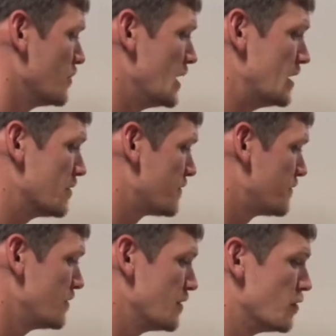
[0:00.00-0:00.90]

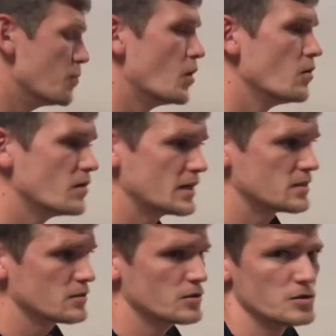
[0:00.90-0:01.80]
if a bolt
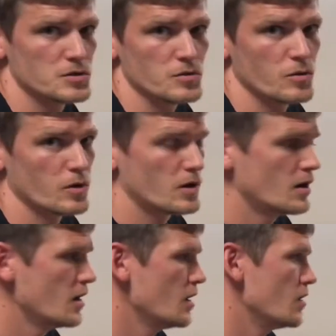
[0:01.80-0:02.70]
lets loose,
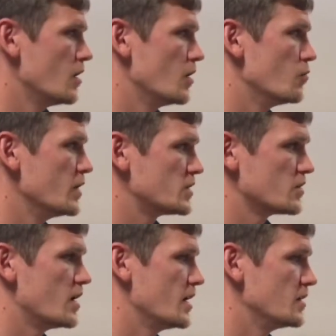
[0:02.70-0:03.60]
or winch
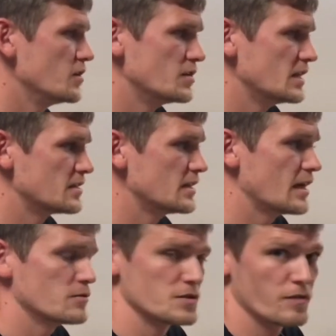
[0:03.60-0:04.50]
line you didn't see
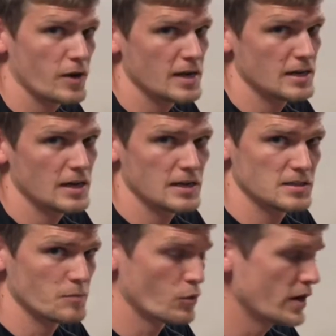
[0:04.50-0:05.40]
that was frayed and
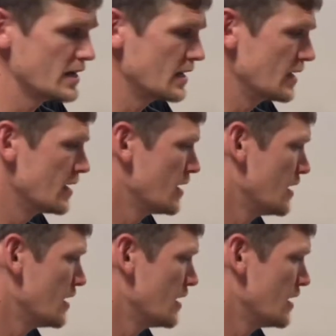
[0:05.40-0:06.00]
ends up breaking.